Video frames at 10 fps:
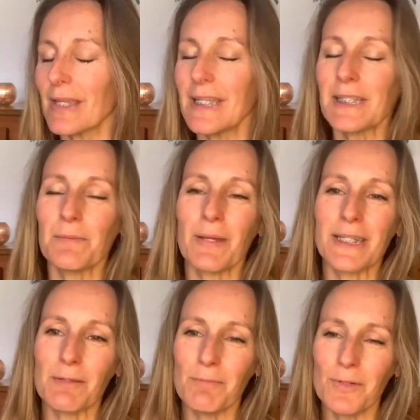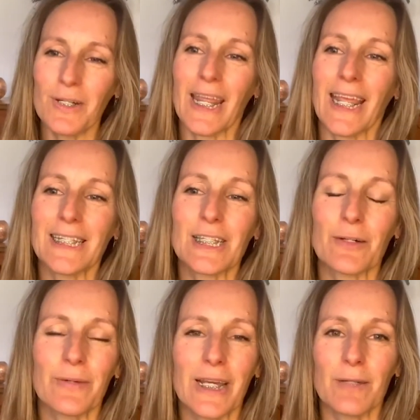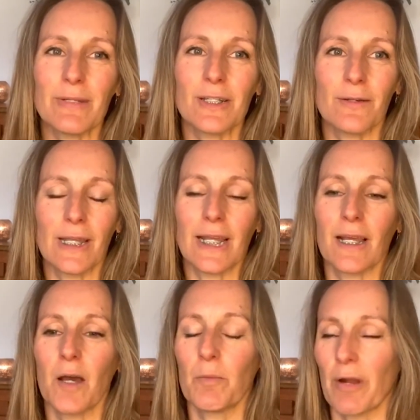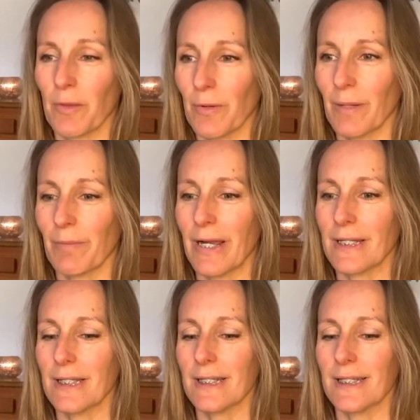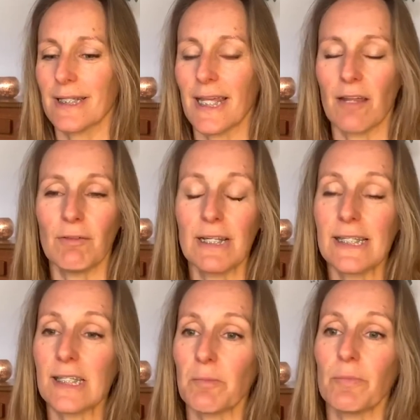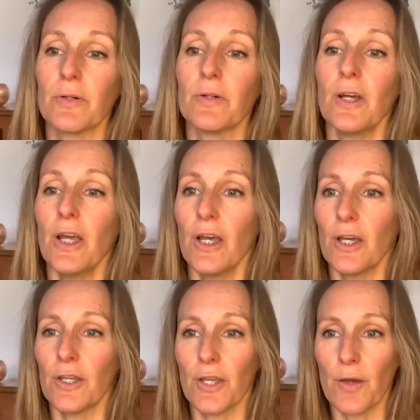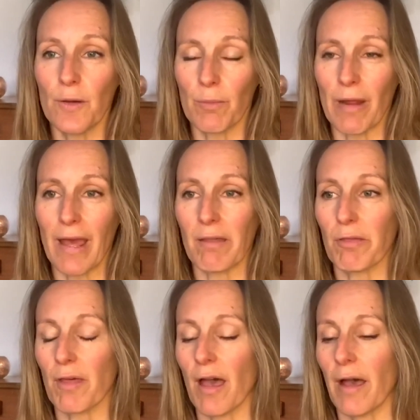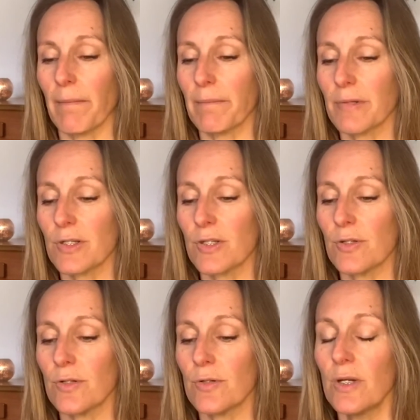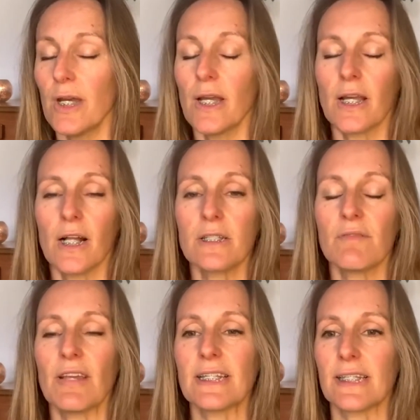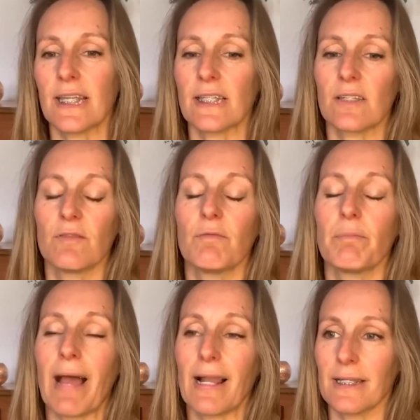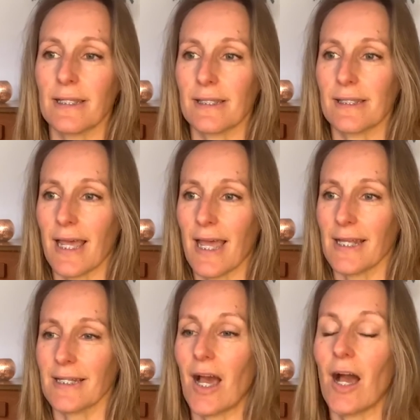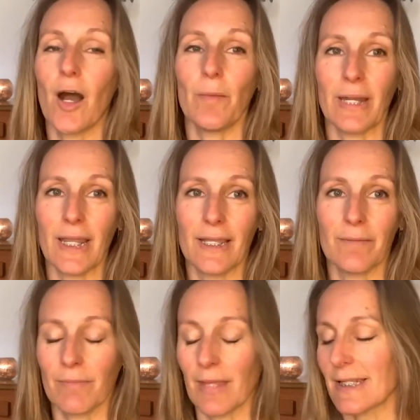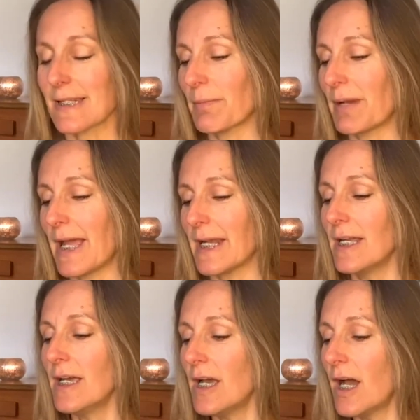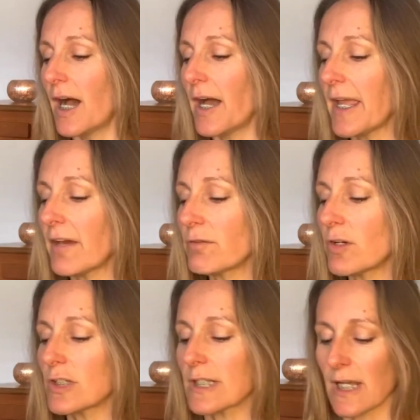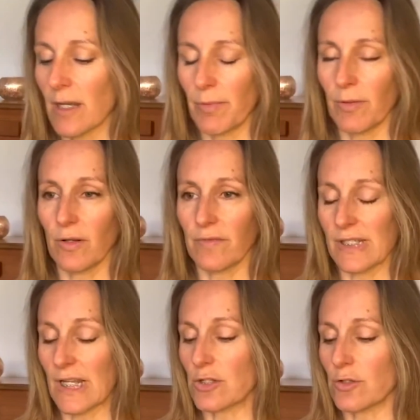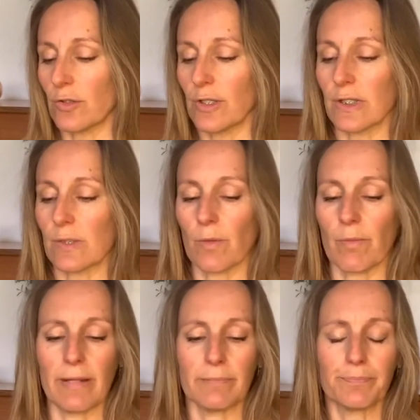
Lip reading: It's a Monday morning, so we're going to be doing a breathwork practice today, a really simple yoga breath to cultivate a sense of balance and harmony. That's the plan. I have got a couple of essential oils with me.